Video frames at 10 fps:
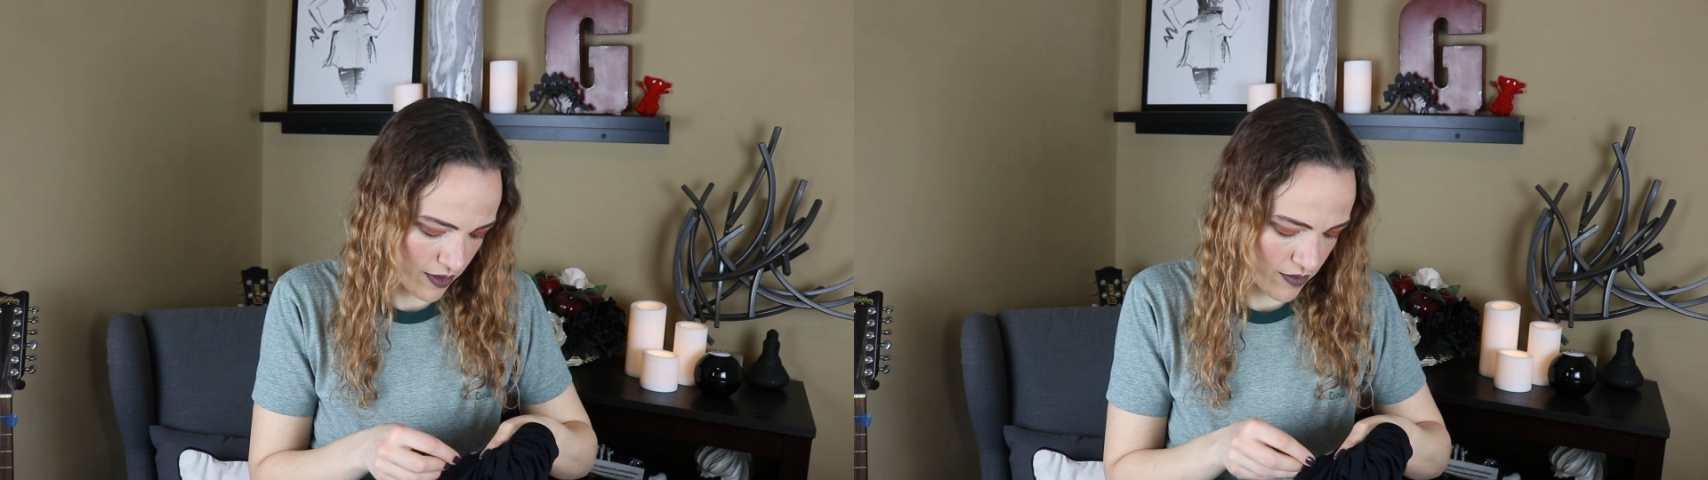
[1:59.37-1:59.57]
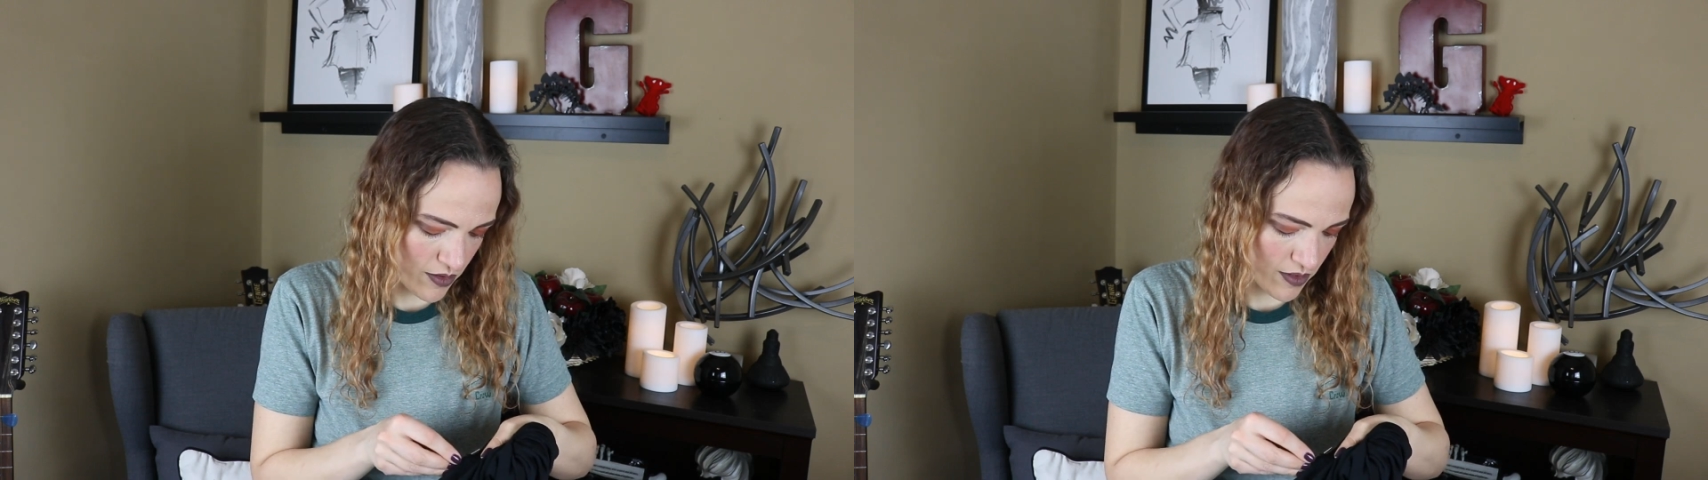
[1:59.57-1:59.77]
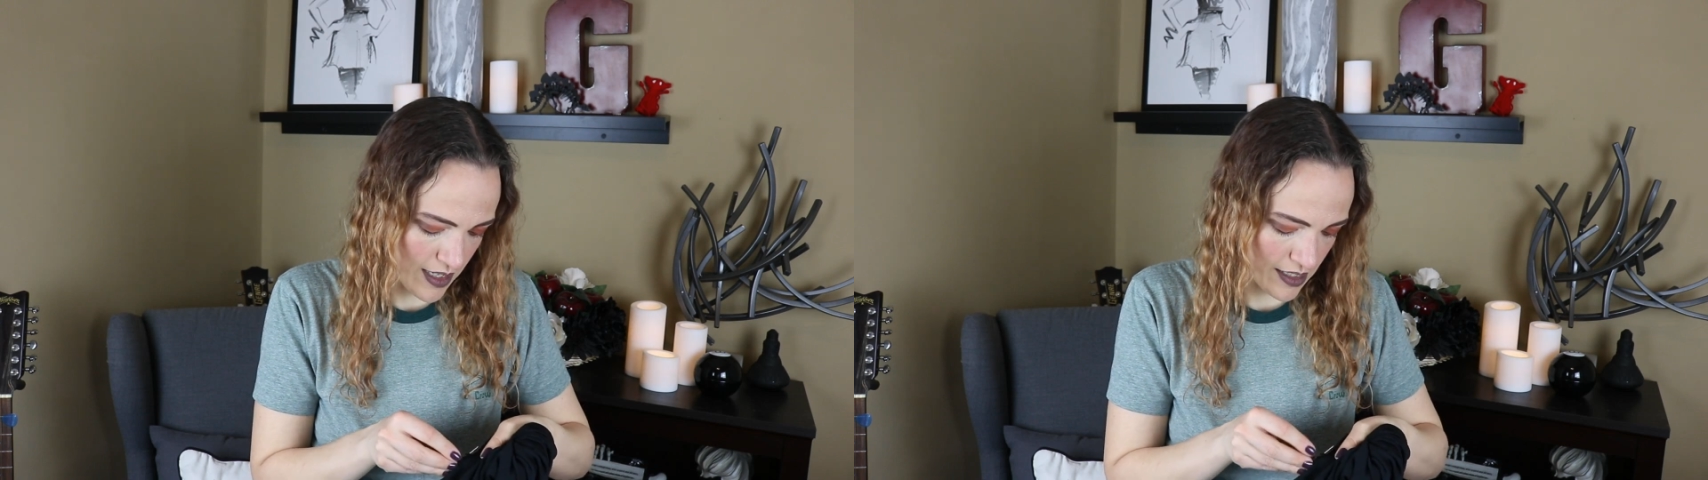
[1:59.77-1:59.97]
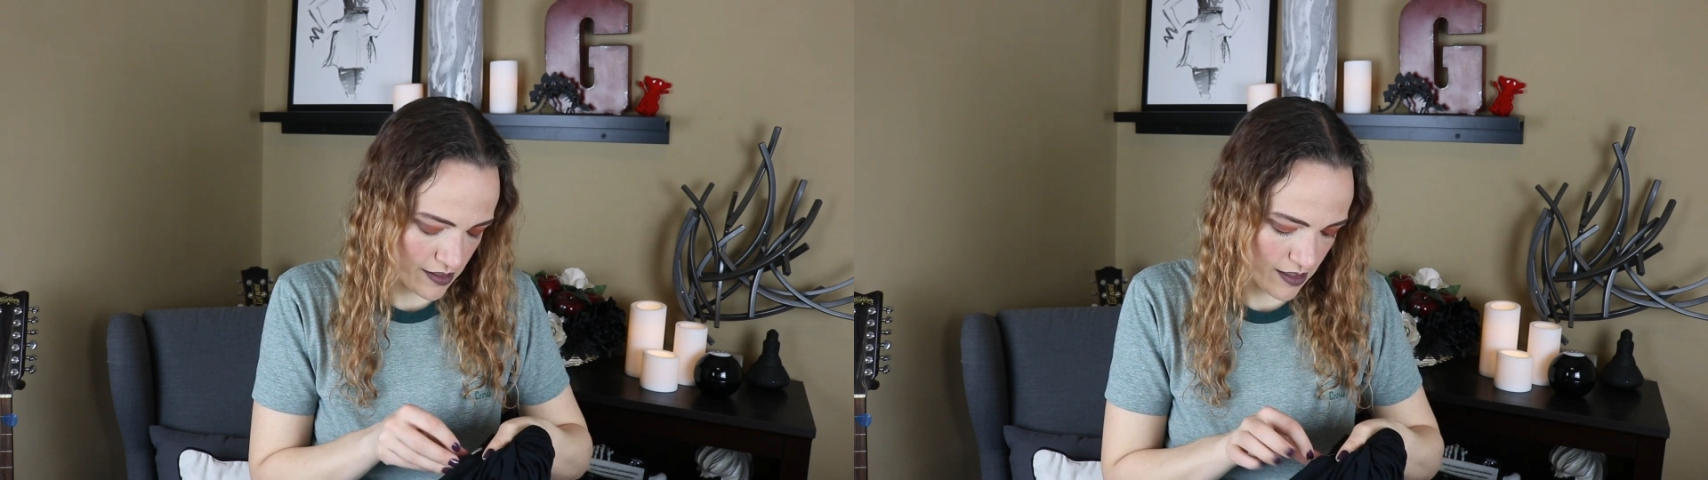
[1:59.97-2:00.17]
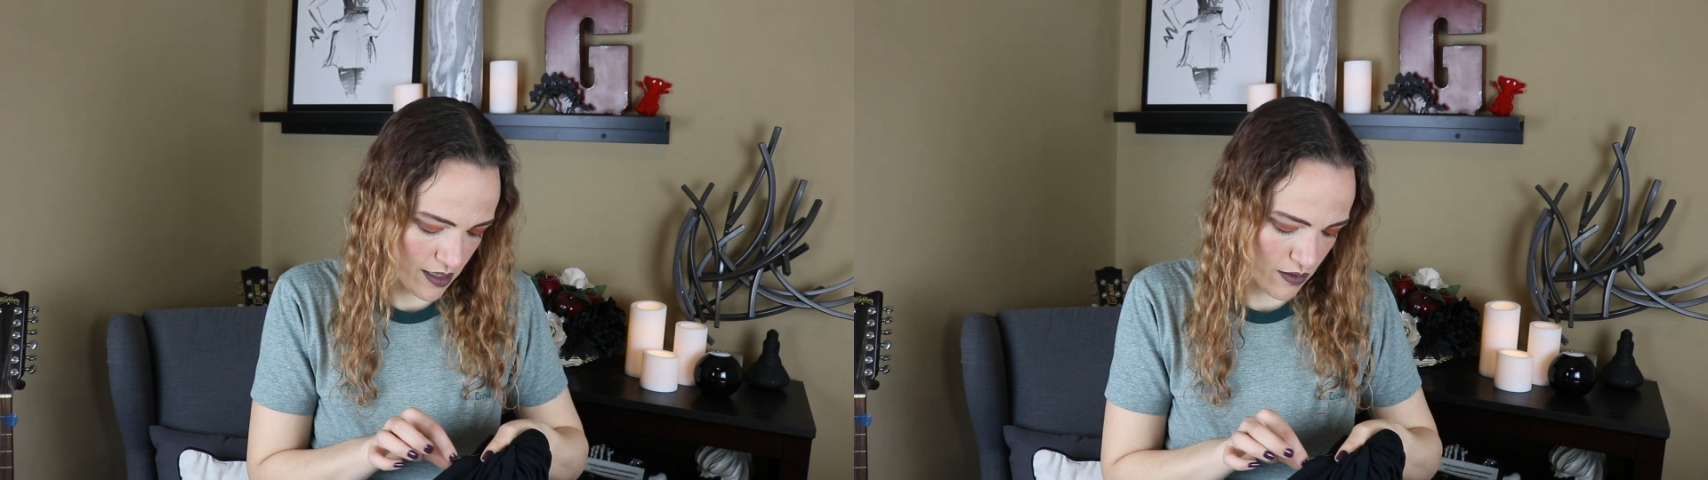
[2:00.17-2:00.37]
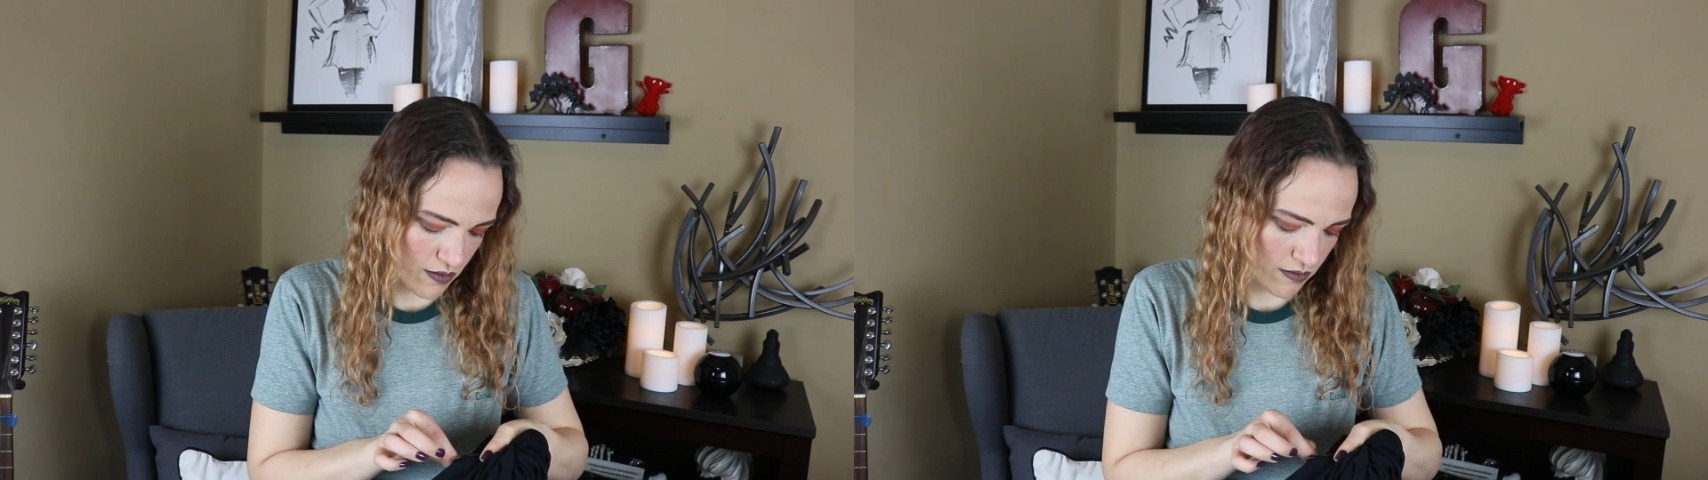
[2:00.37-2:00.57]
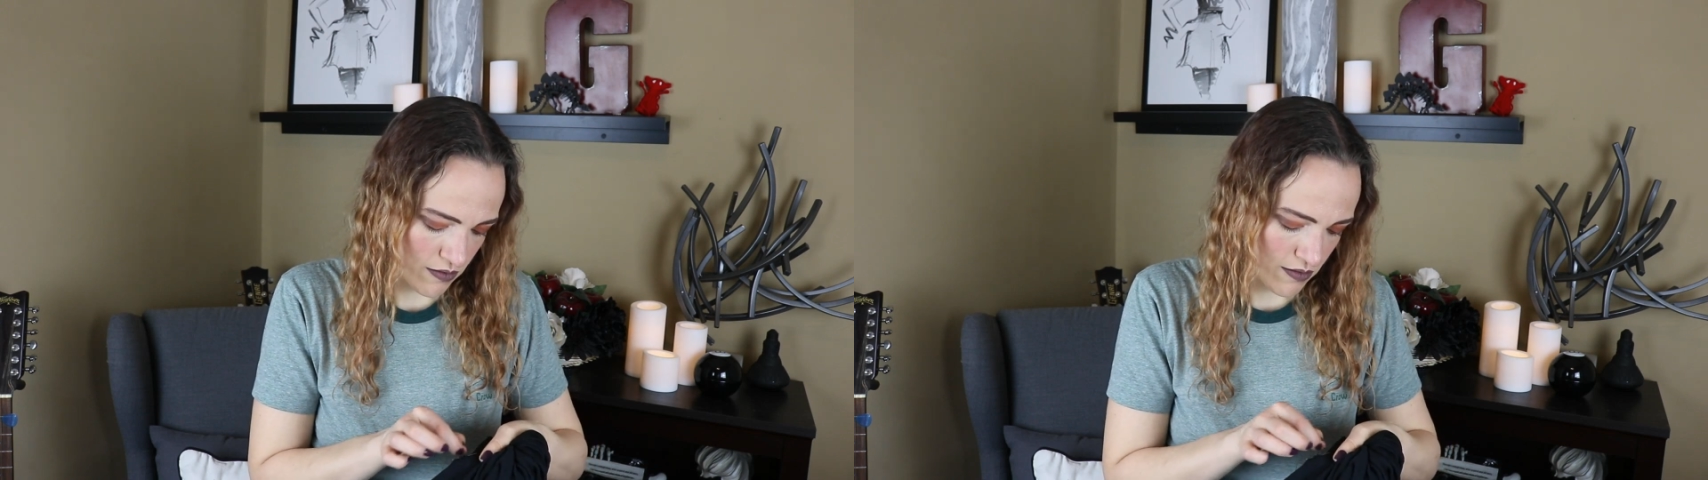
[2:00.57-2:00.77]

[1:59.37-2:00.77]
If you do not sew,